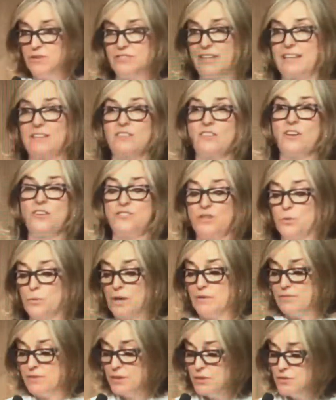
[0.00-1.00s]
technological
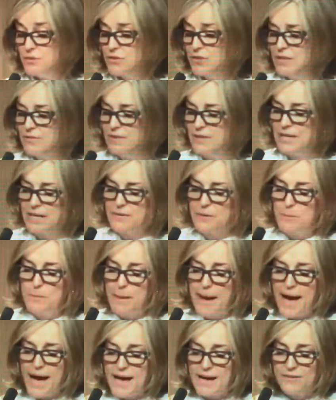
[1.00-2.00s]
revolution even in the
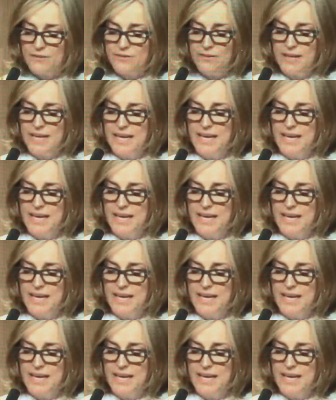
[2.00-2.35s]
past,